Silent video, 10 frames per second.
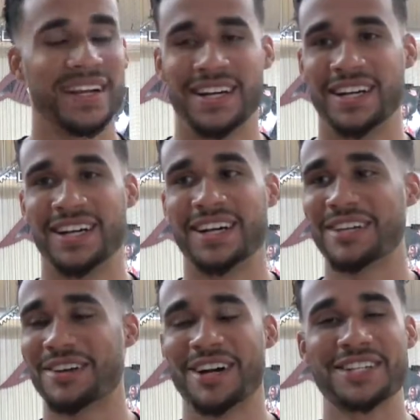
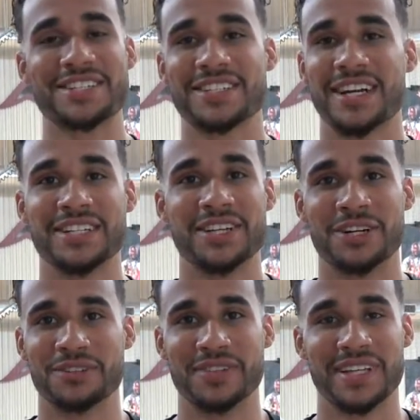Honestly, I
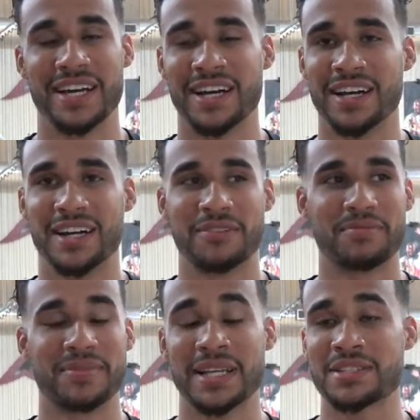don't.
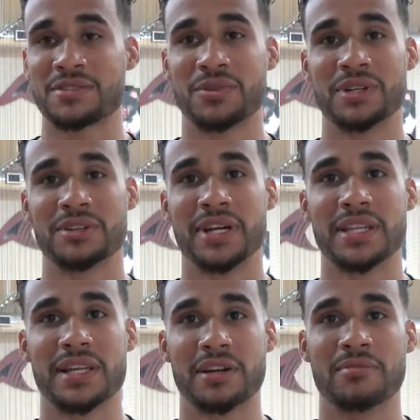That's the one
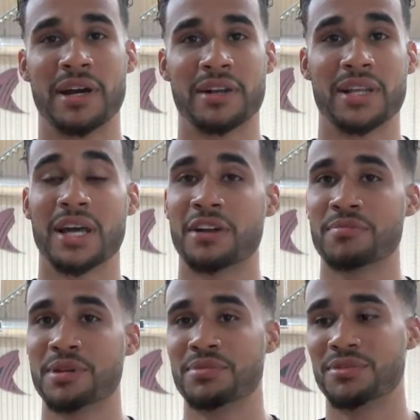great thing about it. A lot
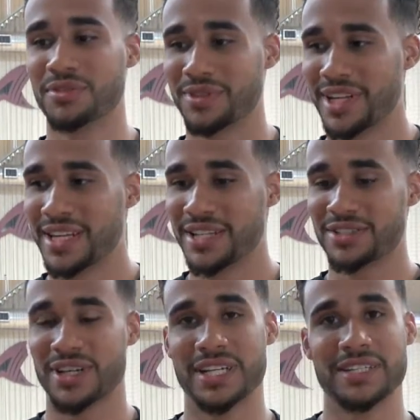of people
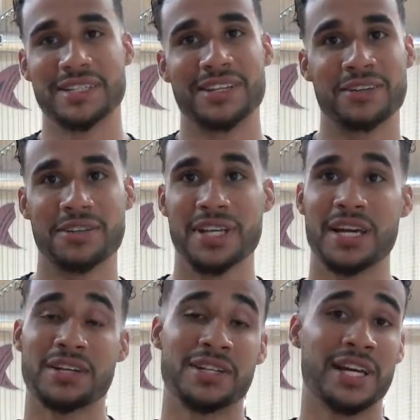try and, oh yeah,
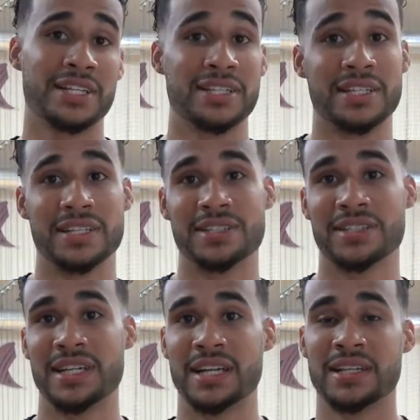your dad did this,
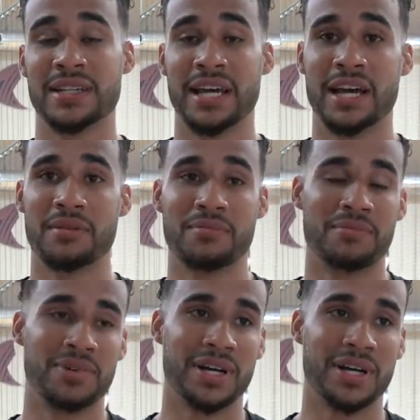your dad did that.